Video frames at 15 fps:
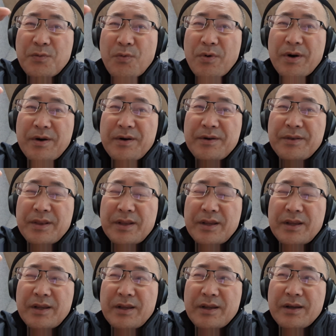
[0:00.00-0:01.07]
where
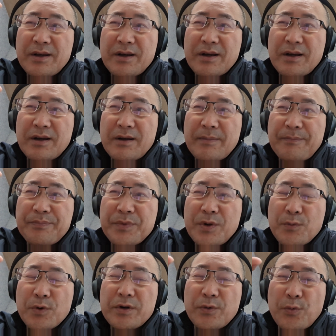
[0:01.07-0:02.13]
the
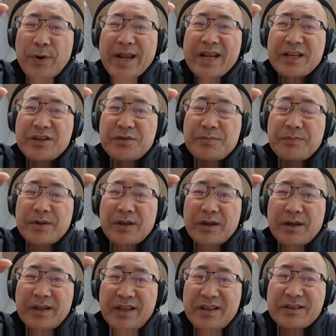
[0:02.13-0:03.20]
range
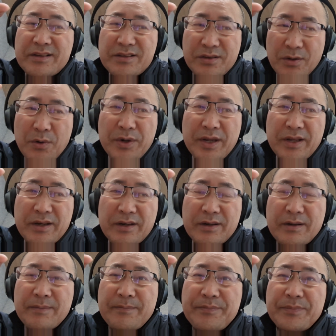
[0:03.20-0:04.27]
is
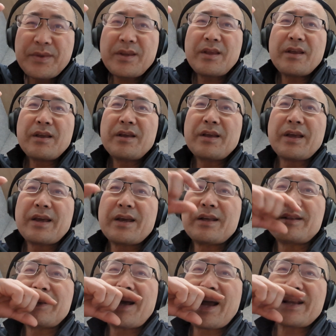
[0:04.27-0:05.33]
located.
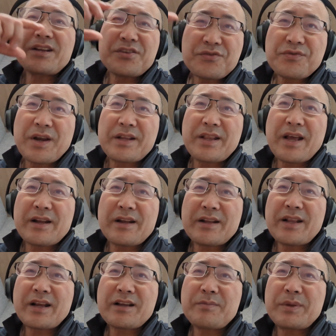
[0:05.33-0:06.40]
And I could try that.
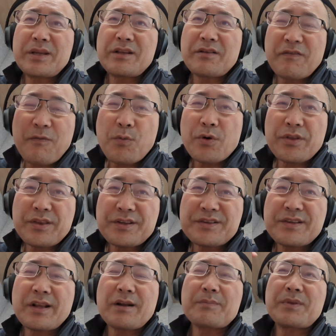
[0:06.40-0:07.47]
And that could be the 4th
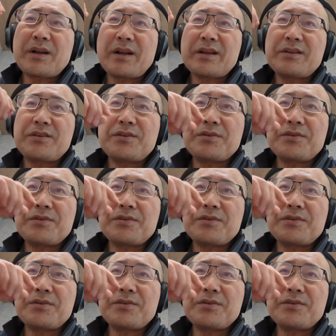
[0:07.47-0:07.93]
setup that I can